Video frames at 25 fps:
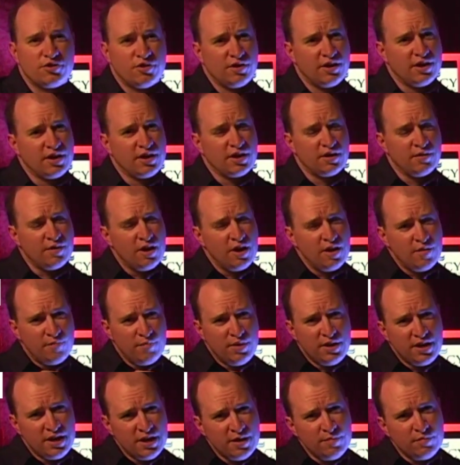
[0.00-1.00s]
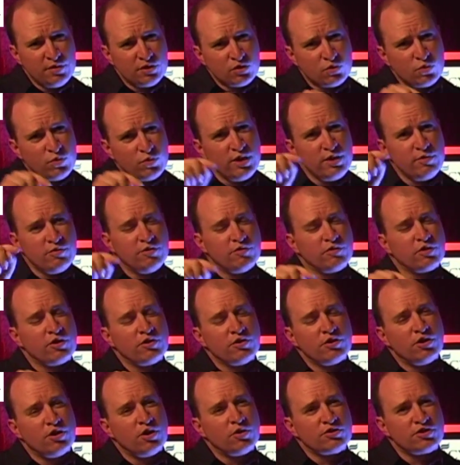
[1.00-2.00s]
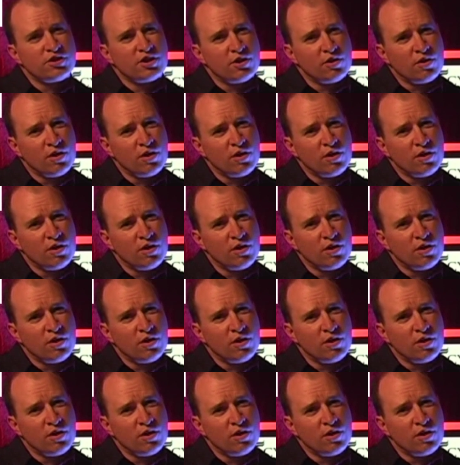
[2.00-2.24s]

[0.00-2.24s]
So they can be in between. We've learned the notes